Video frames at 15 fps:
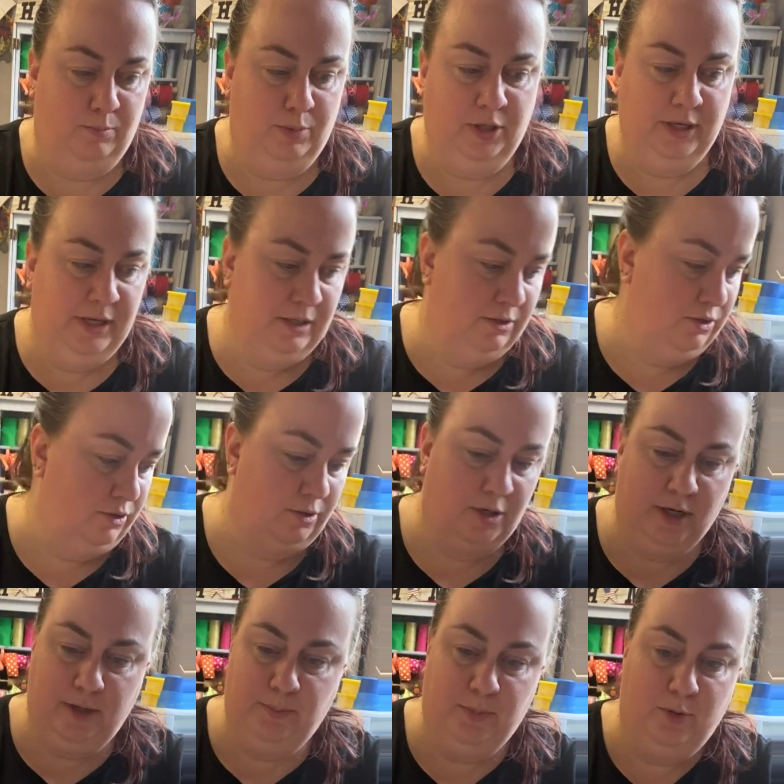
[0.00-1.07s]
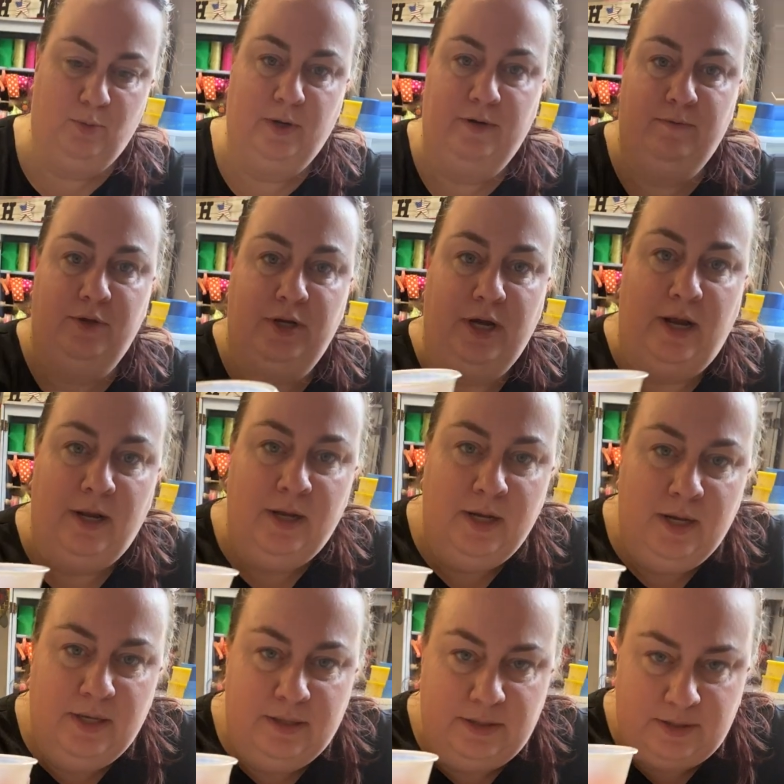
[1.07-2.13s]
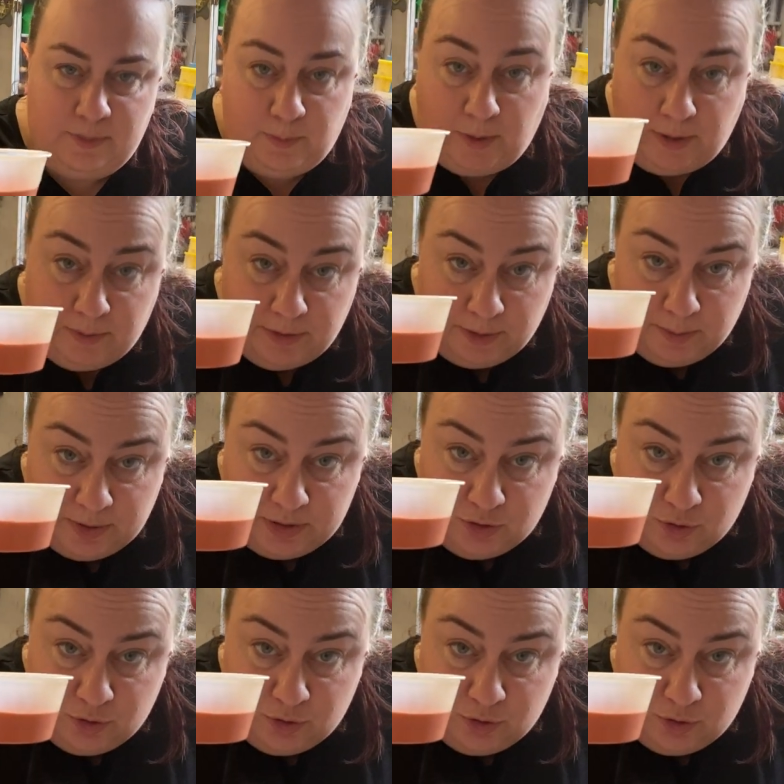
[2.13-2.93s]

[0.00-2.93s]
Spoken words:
plate, your cup, your whatever you got. This is probably going to be